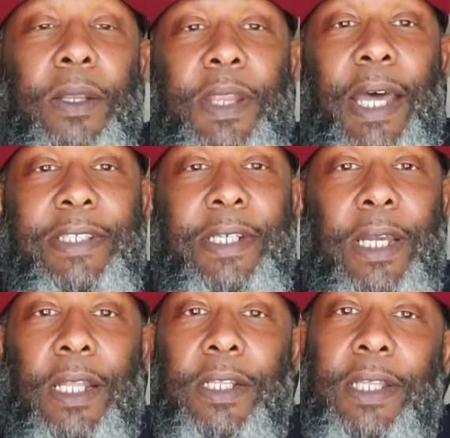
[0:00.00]
that's
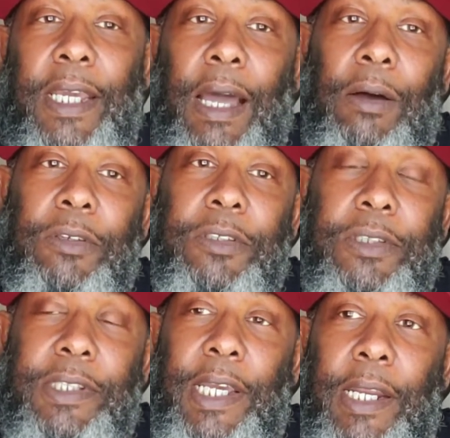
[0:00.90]
another thing I was
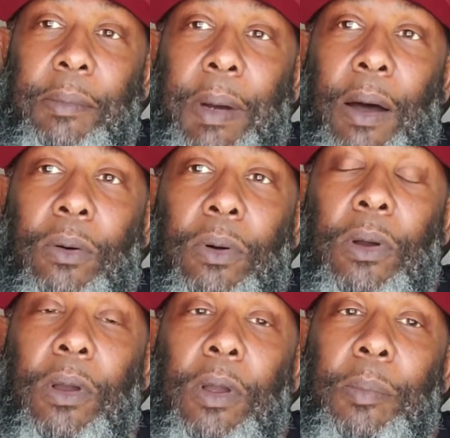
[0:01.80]
saying about
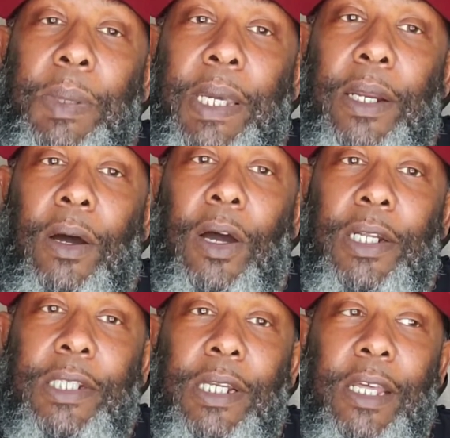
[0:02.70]
being
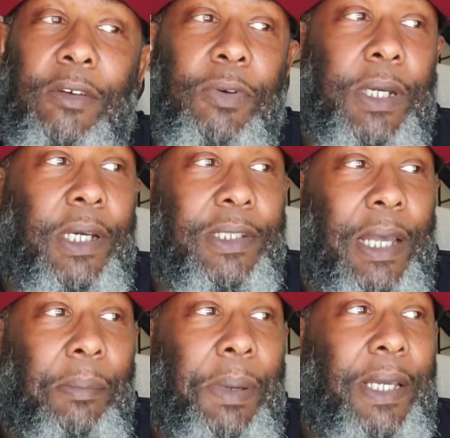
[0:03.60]
hard to live with, because
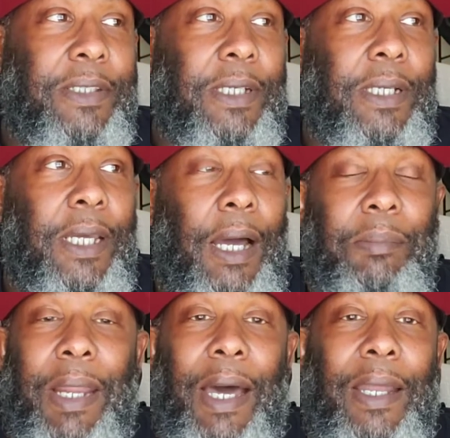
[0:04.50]
I'm
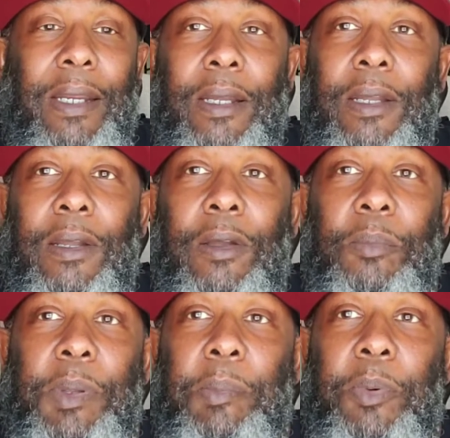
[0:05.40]
not,
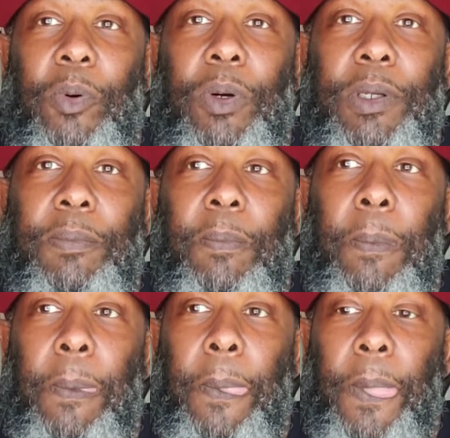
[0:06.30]
people would,
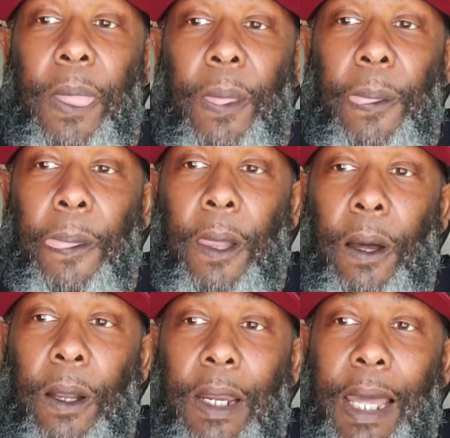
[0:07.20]

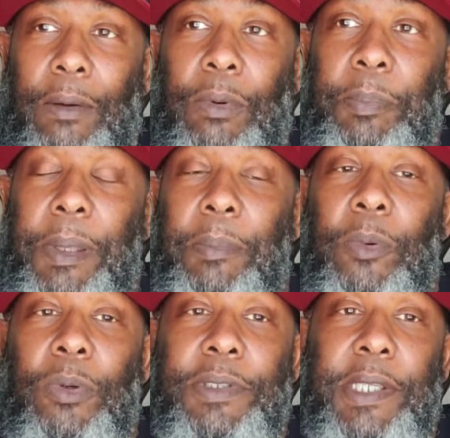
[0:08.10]
like what
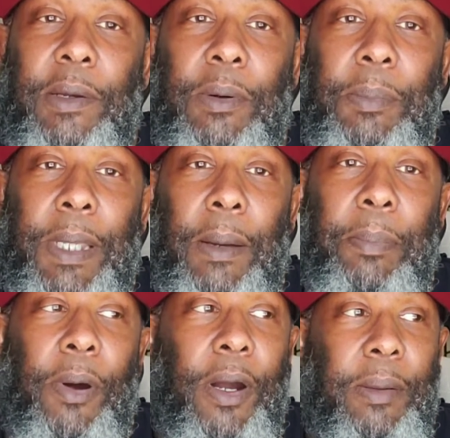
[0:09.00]
people would say would be a
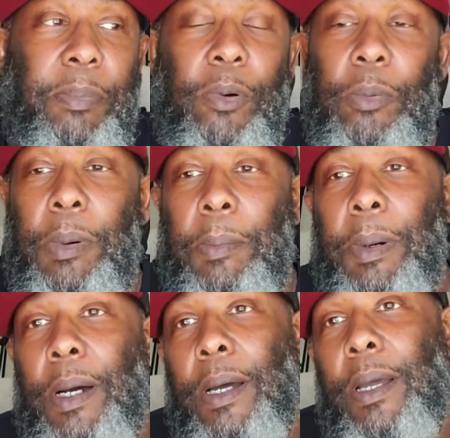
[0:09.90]
party pooper,
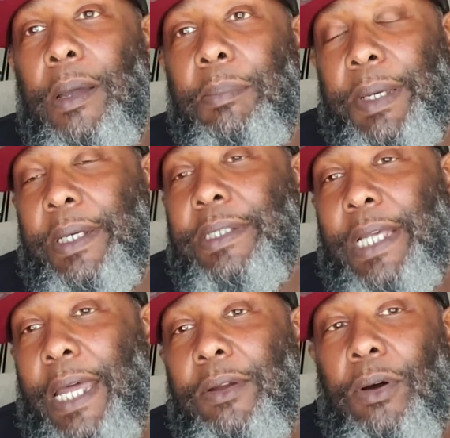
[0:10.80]
but
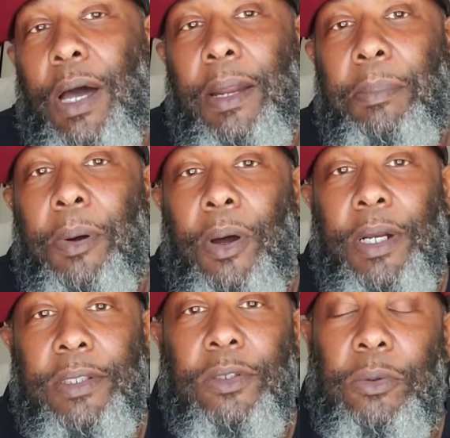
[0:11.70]
because I know how to
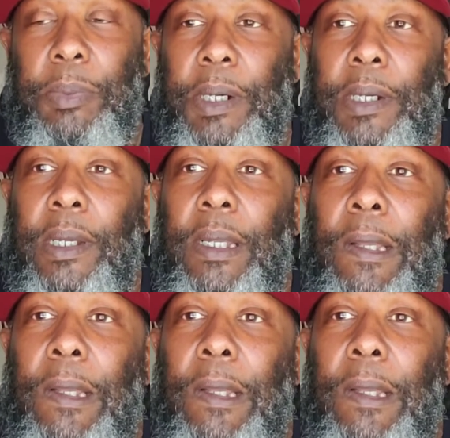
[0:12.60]
party too, but